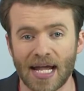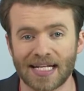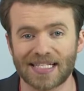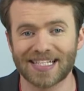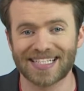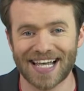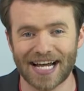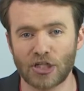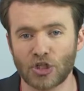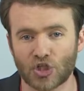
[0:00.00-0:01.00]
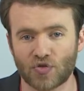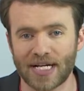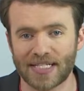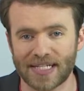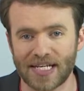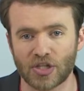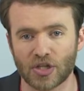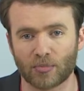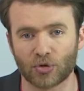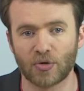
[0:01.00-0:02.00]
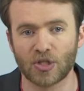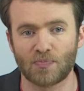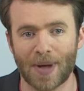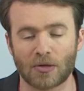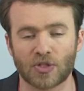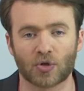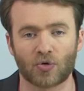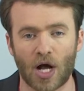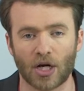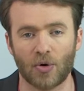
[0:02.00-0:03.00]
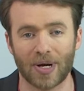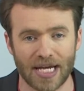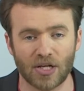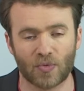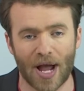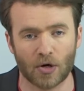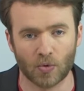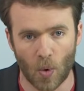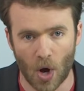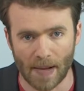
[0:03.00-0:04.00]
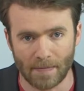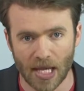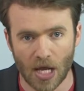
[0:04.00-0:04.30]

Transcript: It's the second straight season the Bruins bounced Toronto in round 1.